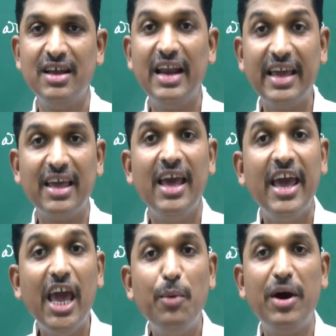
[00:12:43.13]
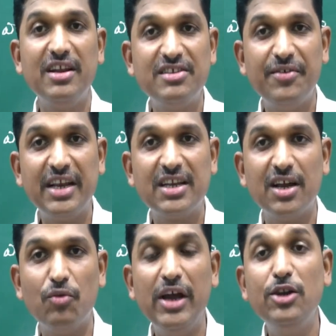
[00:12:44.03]
Like A bar is a
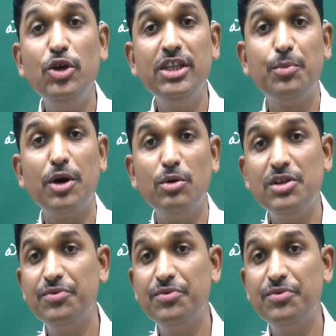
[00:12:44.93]
vector. While doing the problems,